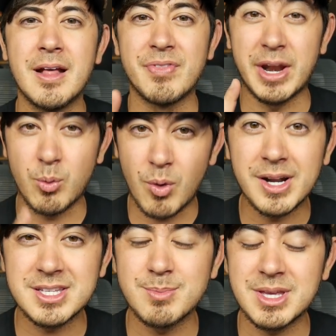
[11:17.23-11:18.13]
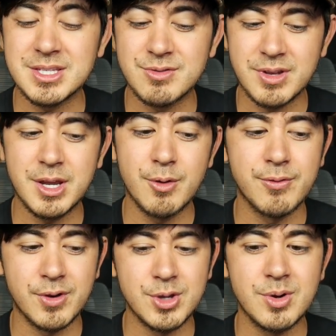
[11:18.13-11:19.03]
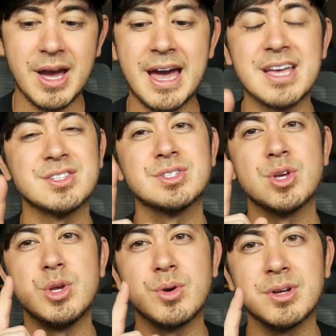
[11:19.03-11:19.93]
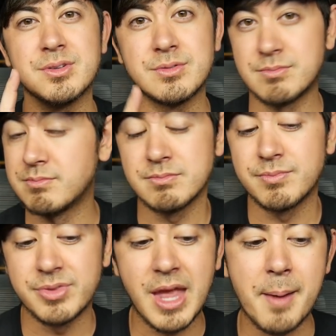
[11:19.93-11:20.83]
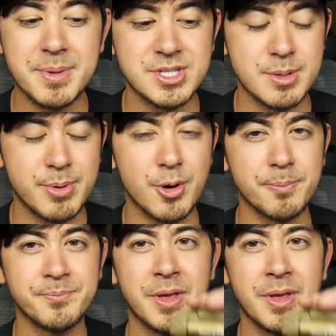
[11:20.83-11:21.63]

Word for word: that I wanted to make this video for you guys so you could not miss the boat.